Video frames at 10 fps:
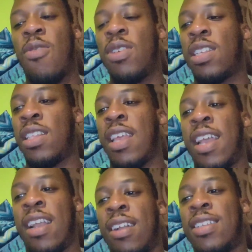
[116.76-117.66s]
I wasn't
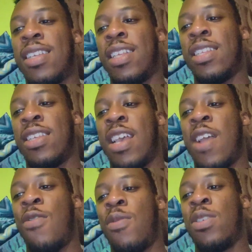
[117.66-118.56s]
there to listen
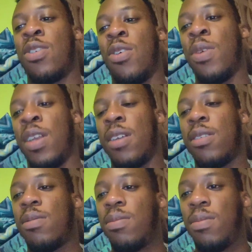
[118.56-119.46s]
to everyone's career.